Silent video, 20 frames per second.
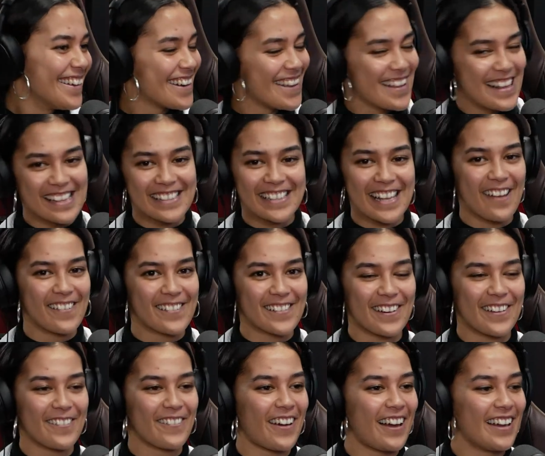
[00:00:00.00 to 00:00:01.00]
That's
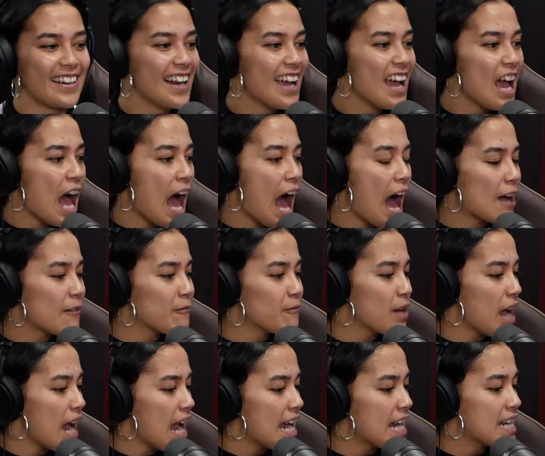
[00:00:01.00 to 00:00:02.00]
absolutely fine.
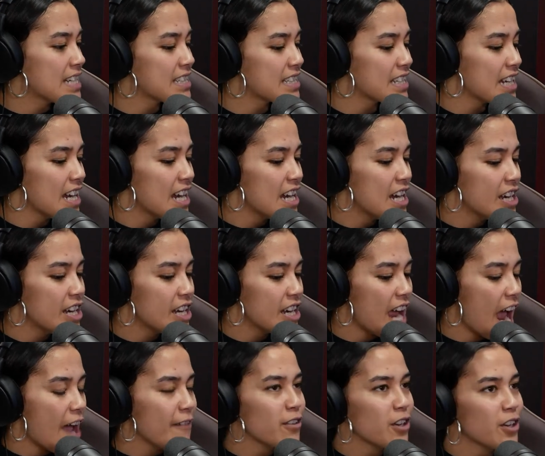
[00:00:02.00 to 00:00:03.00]

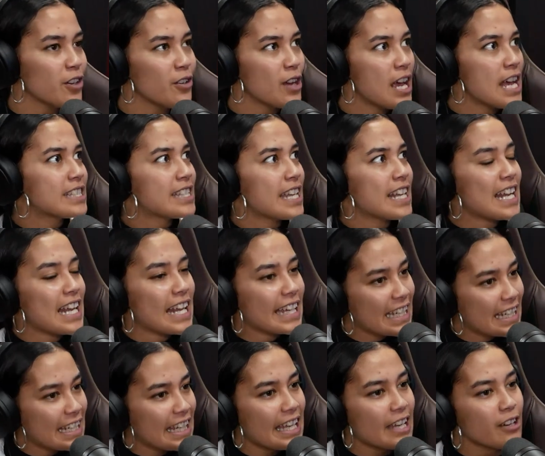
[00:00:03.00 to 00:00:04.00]
Is that
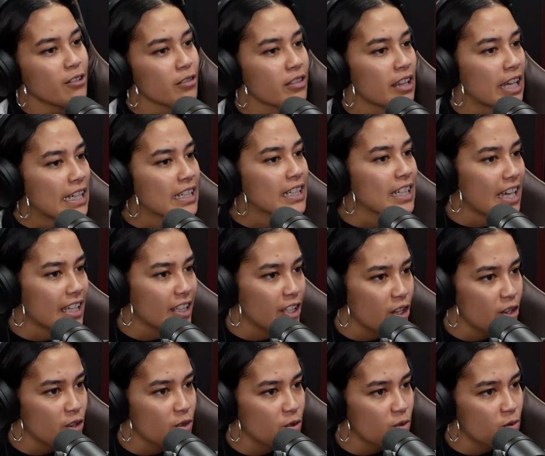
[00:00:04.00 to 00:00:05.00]
a legal thing? Are
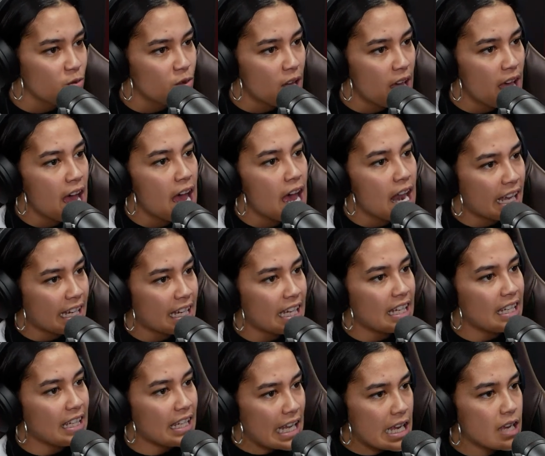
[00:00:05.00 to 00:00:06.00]
you like
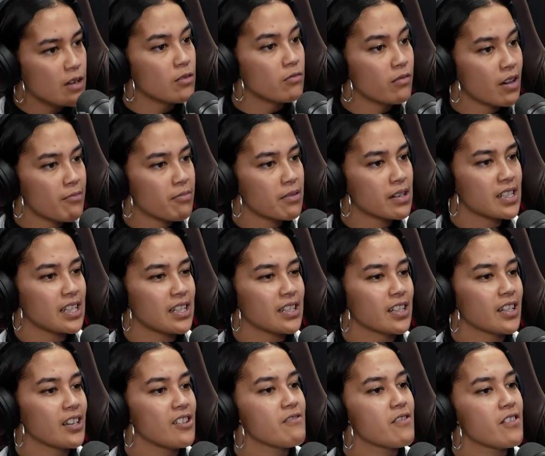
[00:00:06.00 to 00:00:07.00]
a legal
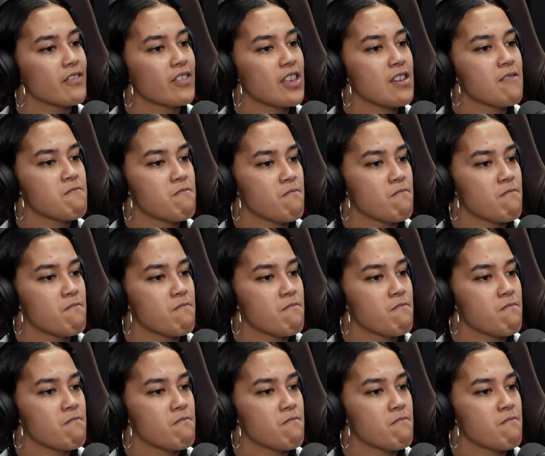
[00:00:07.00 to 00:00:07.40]
representative of them?